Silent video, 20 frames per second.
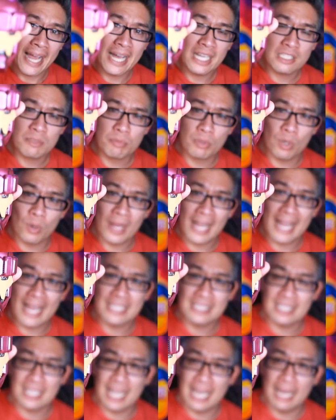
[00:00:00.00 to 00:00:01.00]
Hasbro
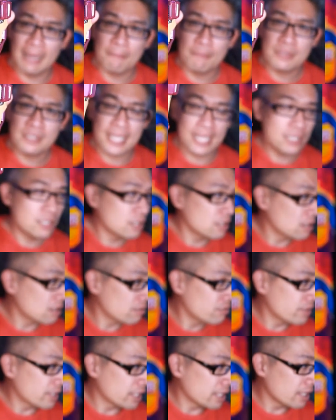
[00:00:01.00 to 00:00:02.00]
HasLab
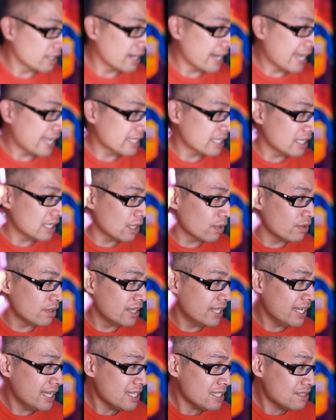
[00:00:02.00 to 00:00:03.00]
Sentinel figure, and
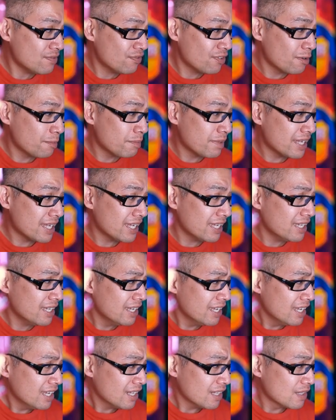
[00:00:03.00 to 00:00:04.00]
this for me
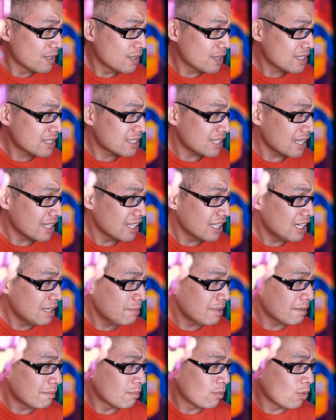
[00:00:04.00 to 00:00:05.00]
looks a little
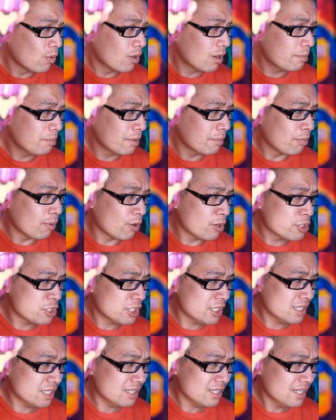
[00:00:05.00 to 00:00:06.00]
bit more
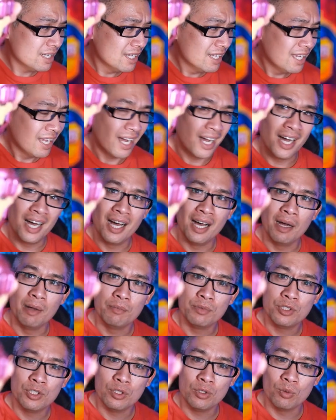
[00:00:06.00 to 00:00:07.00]
proportioned
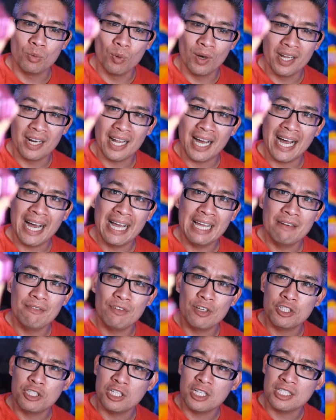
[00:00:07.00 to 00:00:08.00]
to what I
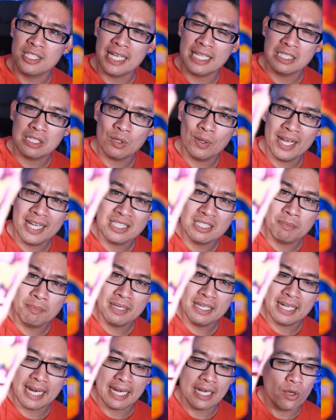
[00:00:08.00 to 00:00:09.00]
envision a Sentinel head to
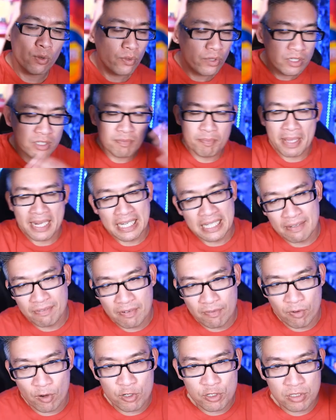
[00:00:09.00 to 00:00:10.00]
be. And I know there's many
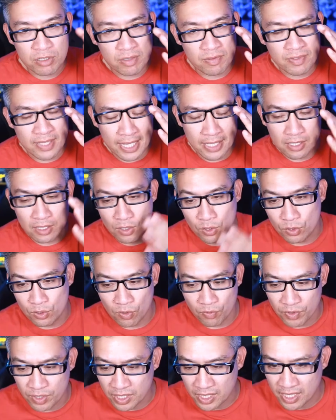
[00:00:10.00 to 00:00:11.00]
different versions of Sentinels
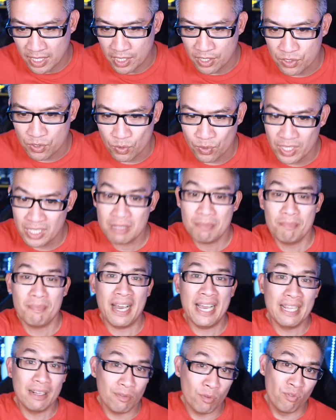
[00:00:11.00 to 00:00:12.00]
over the years, so this
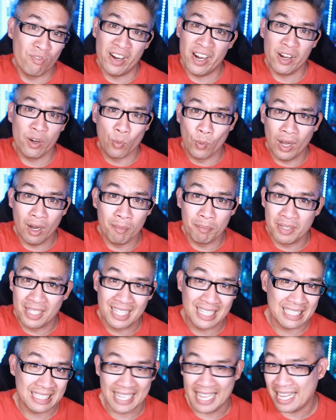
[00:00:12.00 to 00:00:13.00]
might very well be
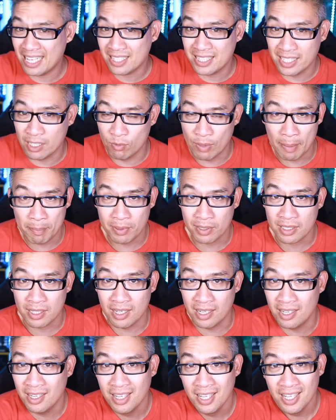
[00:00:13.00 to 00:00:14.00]
exactly a
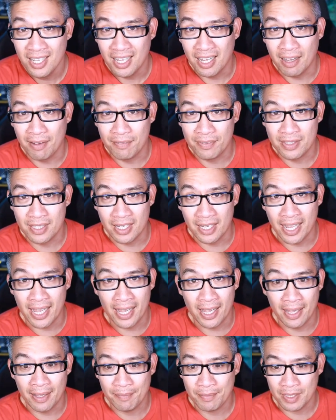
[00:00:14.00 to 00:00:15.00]
replica of
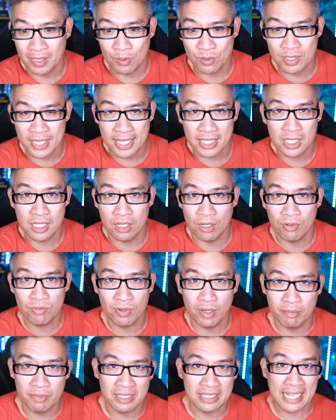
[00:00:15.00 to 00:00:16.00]
the Sentinel
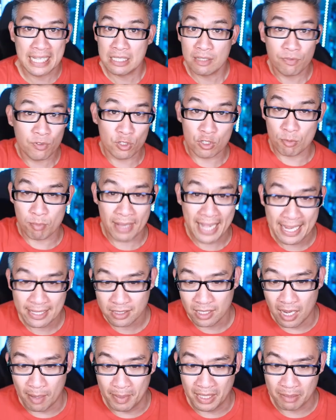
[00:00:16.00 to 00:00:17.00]
from the Days of Future
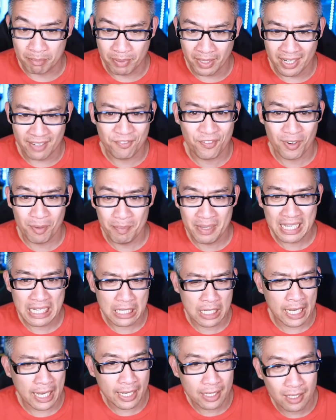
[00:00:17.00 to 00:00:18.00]
Past comic. But for me,
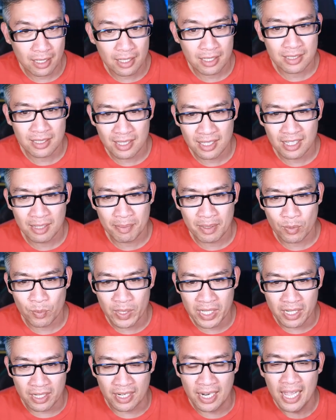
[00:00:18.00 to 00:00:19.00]
it kind of looks a little bit
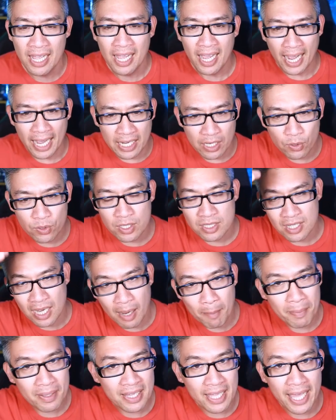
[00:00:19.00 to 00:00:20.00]
weird. I know the
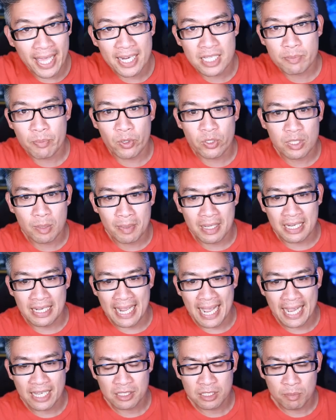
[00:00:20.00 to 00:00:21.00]
top of the head is supposed to be a
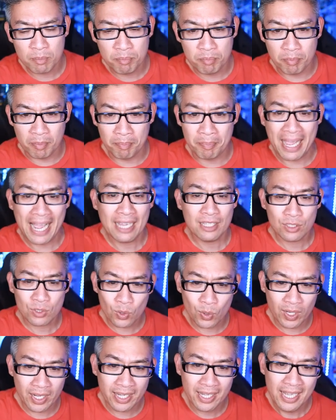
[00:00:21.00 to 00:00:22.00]
bash
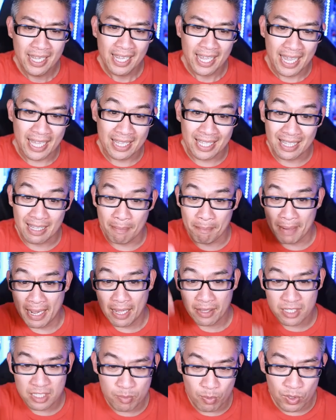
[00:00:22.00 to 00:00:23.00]
toy, and then the
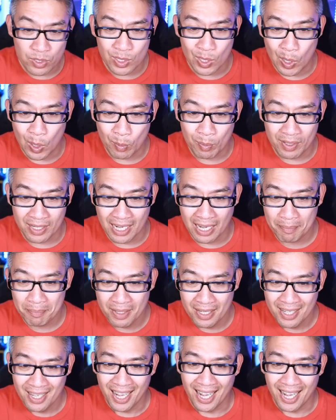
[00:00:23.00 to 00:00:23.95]
mouth is supposed to open up,